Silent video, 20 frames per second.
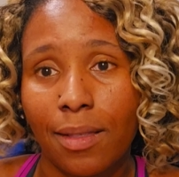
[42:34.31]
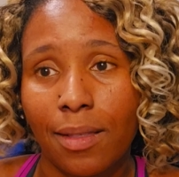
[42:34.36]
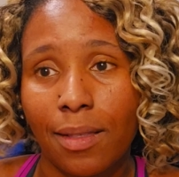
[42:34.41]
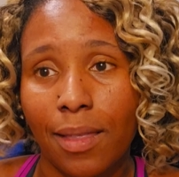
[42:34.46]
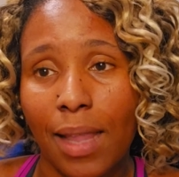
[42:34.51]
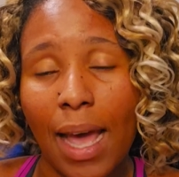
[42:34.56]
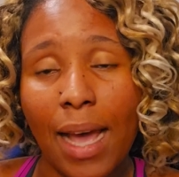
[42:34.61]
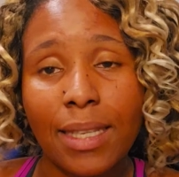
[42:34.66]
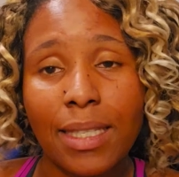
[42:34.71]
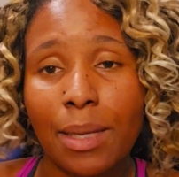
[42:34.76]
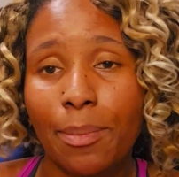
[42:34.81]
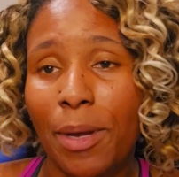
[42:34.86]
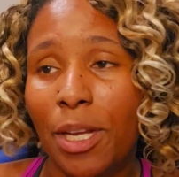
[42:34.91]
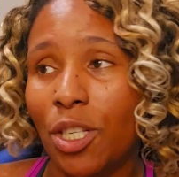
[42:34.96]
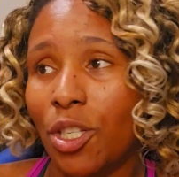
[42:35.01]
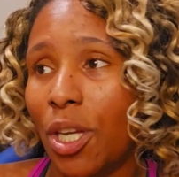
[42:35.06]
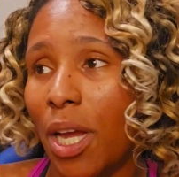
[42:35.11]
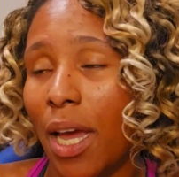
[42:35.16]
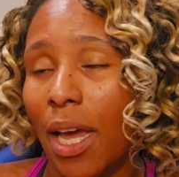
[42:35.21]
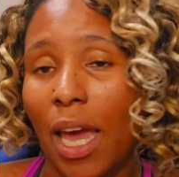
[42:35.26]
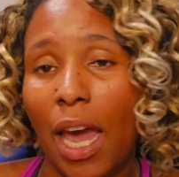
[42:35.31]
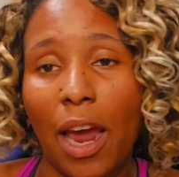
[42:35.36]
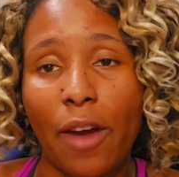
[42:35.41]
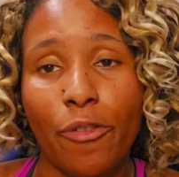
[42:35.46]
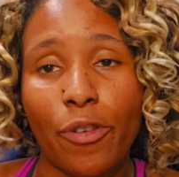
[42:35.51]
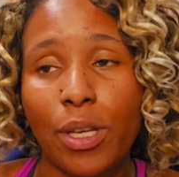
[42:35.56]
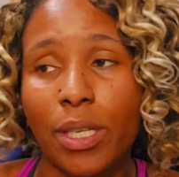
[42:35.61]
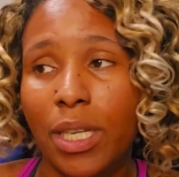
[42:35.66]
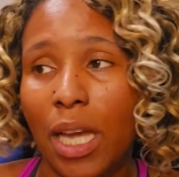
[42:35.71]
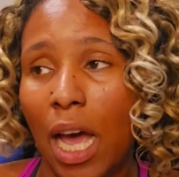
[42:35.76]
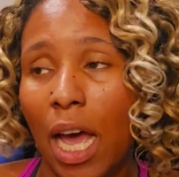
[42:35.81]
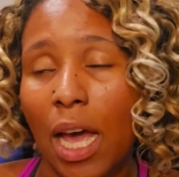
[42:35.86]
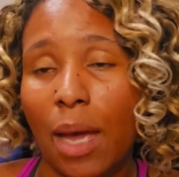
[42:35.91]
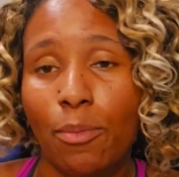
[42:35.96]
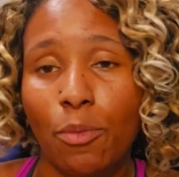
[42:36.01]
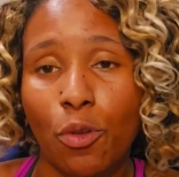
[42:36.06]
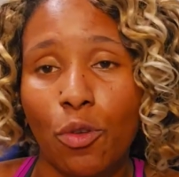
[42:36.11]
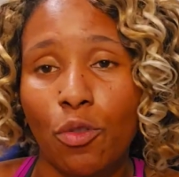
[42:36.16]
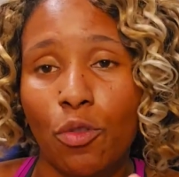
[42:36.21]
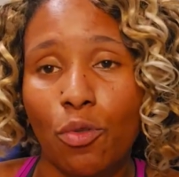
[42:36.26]
Last time I checked, every time
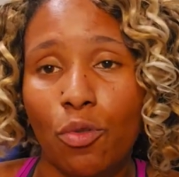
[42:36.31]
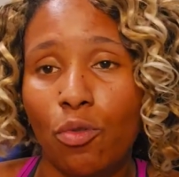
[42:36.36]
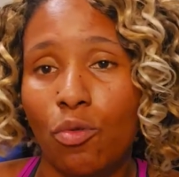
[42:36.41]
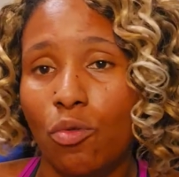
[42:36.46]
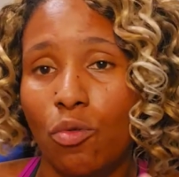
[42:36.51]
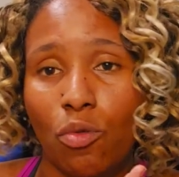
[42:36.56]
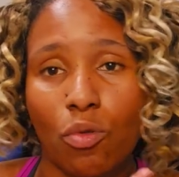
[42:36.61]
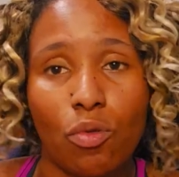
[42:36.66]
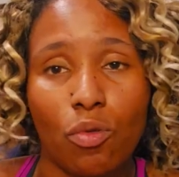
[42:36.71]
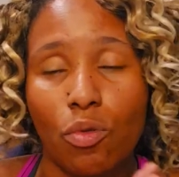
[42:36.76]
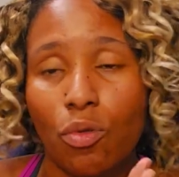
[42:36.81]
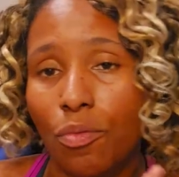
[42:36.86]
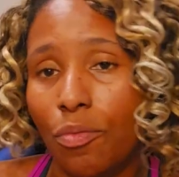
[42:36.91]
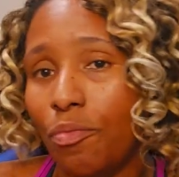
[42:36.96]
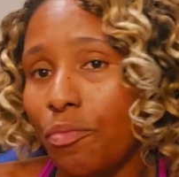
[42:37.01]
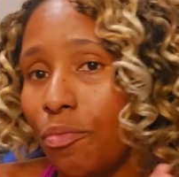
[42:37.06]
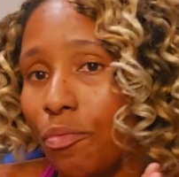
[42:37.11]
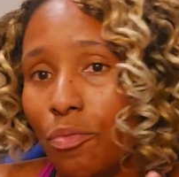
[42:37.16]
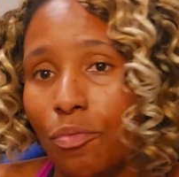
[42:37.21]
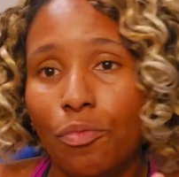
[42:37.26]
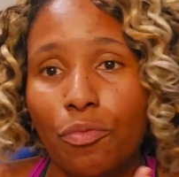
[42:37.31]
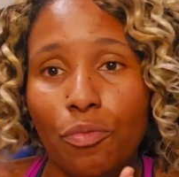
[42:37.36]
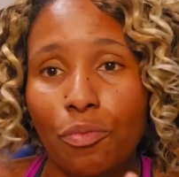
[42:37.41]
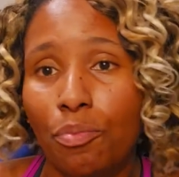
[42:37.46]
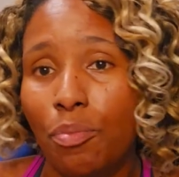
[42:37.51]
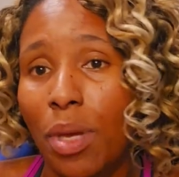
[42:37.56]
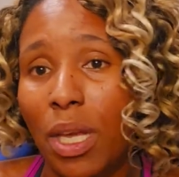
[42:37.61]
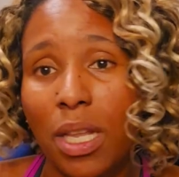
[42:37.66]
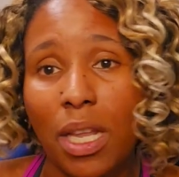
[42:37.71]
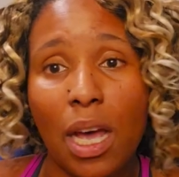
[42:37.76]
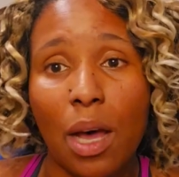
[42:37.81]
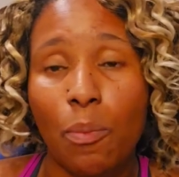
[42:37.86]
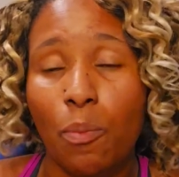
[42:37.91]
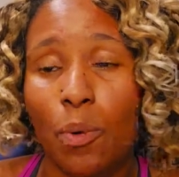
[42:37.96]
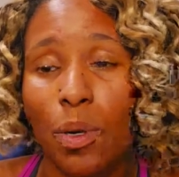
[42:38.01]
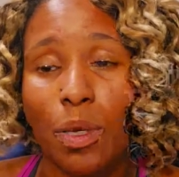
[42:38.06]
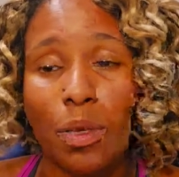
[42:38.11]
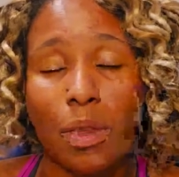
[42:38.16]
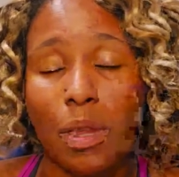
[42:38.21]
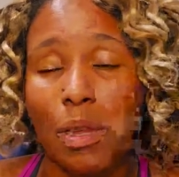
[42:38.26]
you meet up
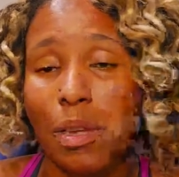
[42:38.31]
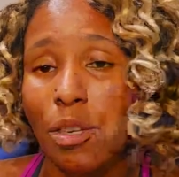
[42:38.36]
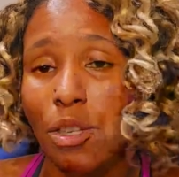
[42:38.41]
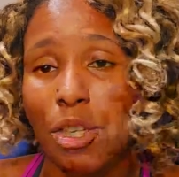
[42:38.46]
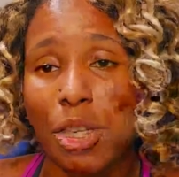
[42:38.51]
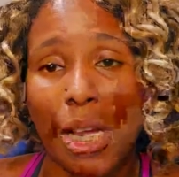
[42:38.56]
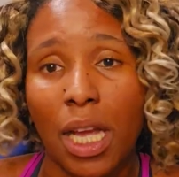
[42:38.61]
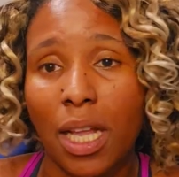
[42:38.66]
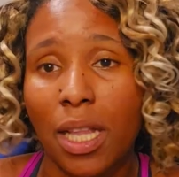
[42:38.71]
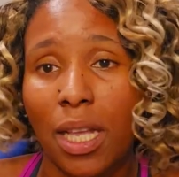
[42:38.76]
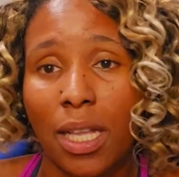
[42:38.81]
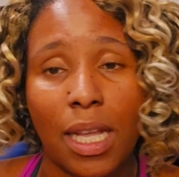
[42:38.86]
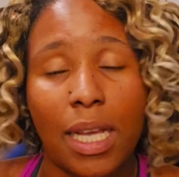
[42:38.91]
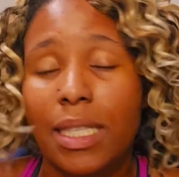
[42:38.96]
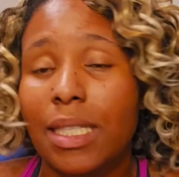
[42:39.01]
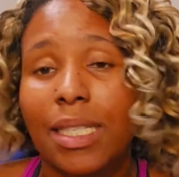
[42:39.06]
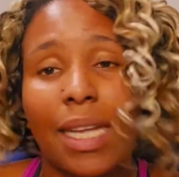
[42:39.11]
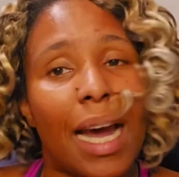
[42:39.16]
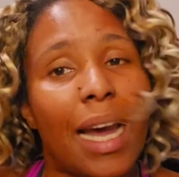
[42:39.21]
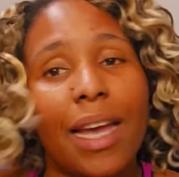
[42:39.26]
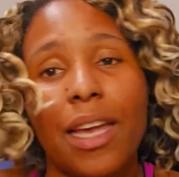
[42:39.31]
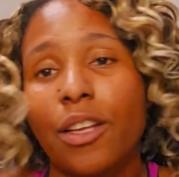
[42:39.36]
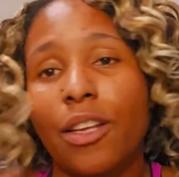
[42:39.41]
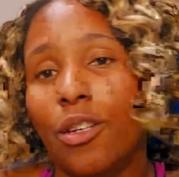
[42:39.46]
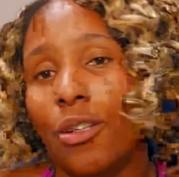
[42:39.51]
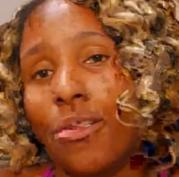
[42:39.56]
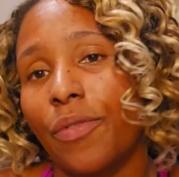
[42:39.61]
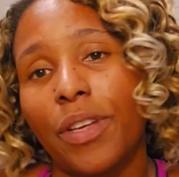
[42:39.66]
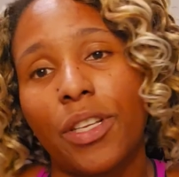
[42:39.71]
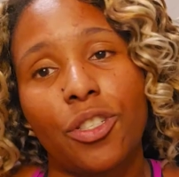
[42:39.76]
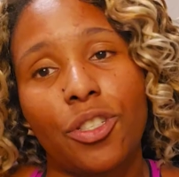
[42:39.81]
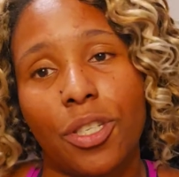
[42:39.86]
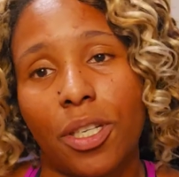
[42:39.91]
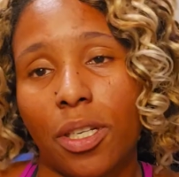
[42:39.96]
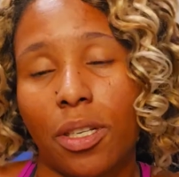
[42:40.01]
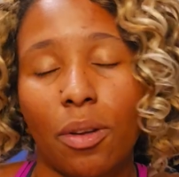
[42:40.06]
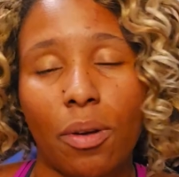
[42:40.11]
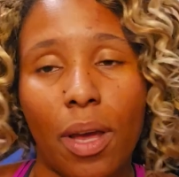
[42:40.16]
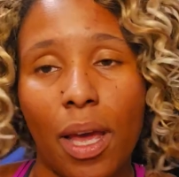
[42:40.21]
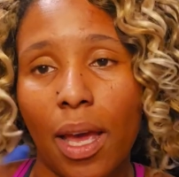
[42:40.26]
with Shannon. It's not intervention,
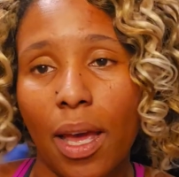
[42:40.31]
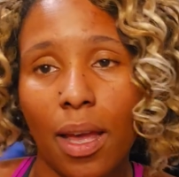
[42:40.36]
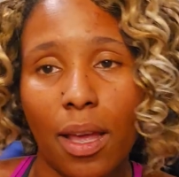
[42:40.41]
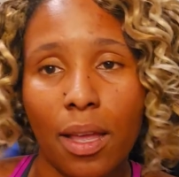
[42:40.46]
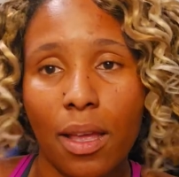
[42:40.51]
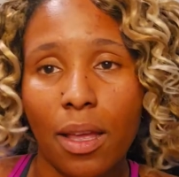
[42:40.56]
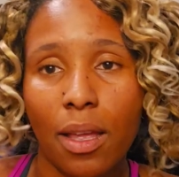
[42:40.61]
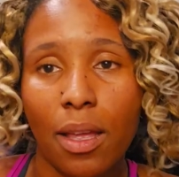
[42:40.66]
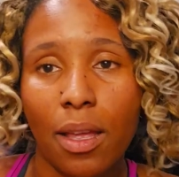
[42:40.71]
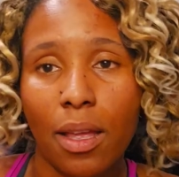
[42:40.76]
okay?